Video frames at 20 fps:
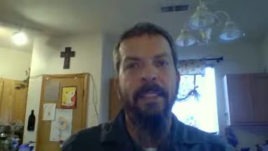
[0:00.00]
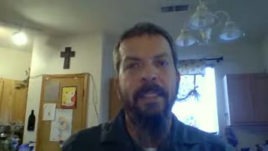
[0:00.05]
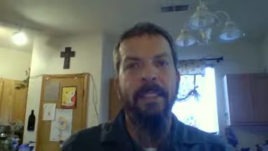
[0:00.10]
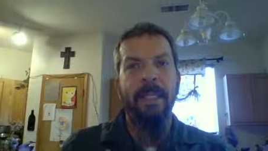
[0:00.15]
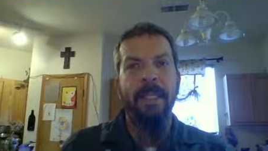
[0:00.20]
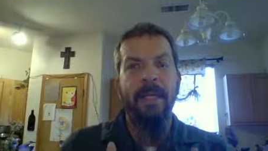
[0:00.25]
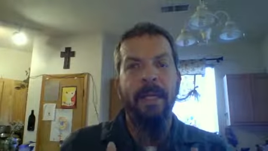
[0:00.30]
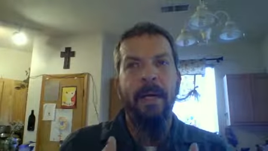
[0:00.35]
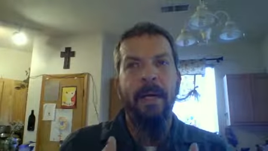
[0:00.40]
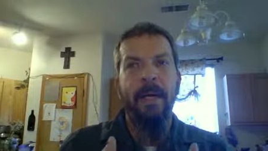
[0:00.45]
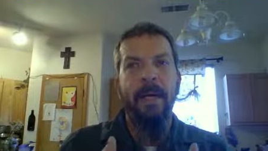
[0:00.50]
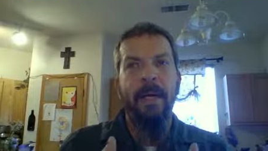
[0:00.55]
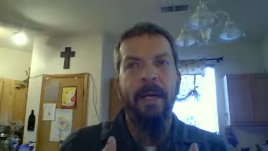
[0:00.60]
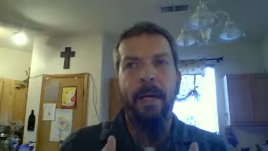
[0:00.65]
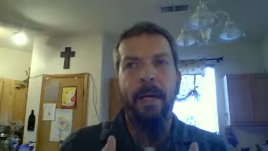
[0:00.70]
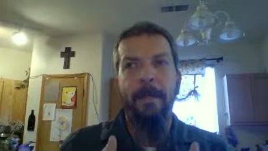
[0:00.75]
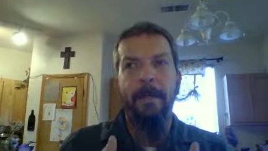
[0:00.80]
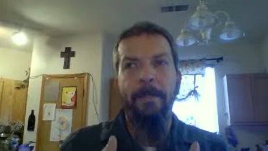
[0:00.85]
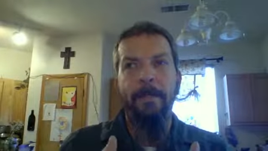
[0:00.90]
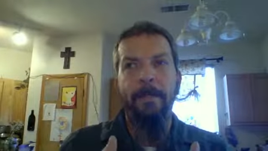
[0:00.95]
Um,
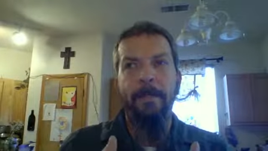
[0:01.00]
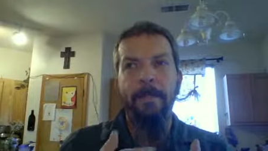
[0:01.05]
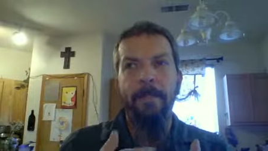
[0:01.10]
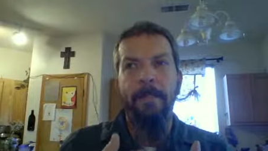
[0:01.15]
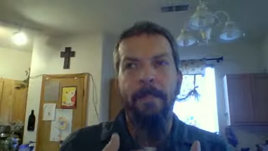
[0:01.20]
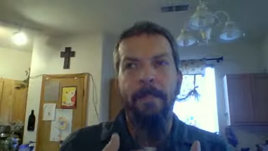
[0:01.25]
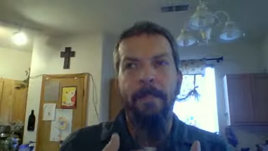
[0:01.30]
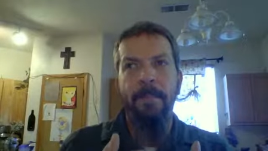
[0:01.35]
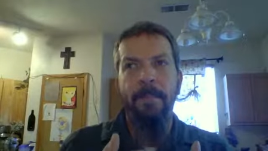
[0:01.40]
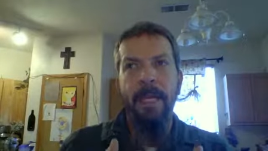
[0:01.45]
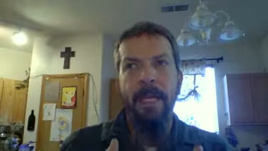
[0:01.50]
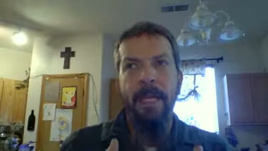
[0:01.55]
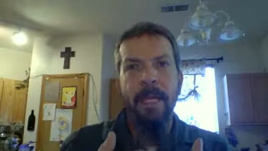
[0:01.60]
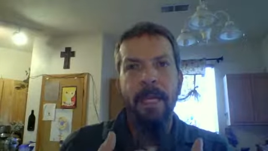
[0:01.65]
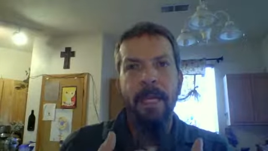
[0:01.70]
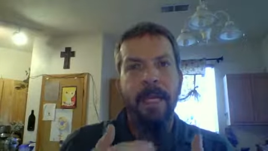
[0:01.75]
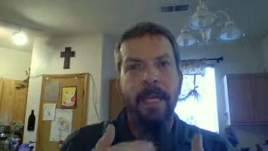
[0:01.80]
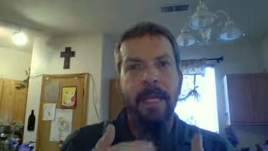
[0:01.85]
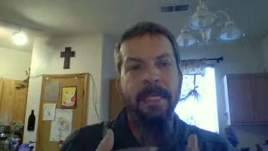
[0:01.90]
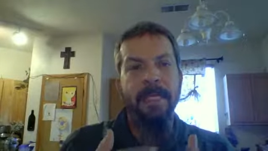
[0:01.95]
but in this
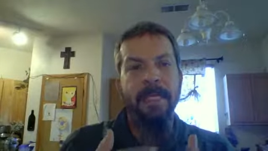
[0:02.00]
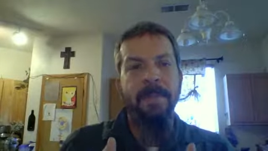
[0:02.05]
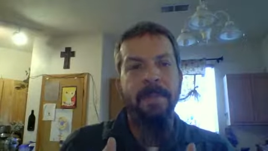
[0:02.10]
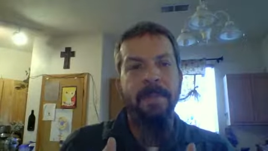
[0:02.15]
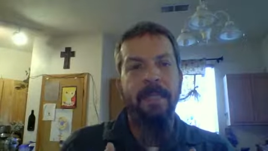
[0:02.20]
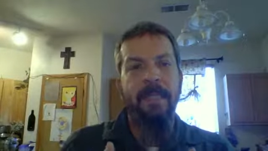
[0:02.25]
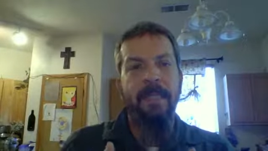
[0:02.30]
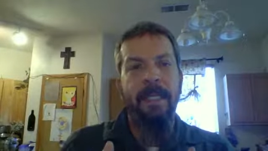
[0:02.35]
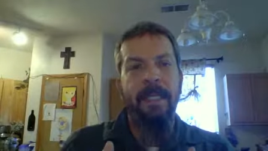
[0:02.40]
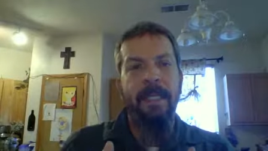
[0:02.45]
particular case,